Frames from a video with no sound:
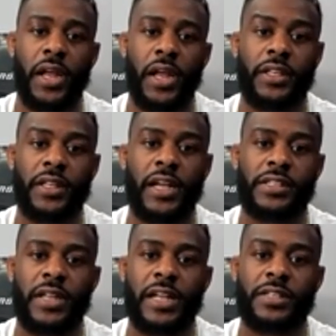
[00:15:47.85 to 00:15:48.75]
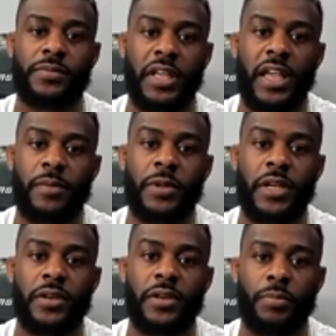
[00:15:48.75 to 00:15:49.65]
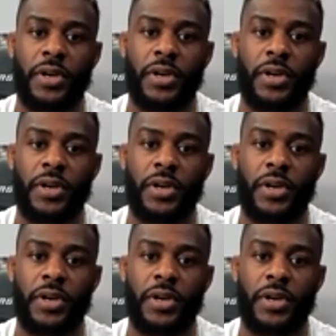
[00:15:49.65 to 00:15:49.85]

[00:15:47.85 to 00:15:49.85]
And I think that's that's the game plan.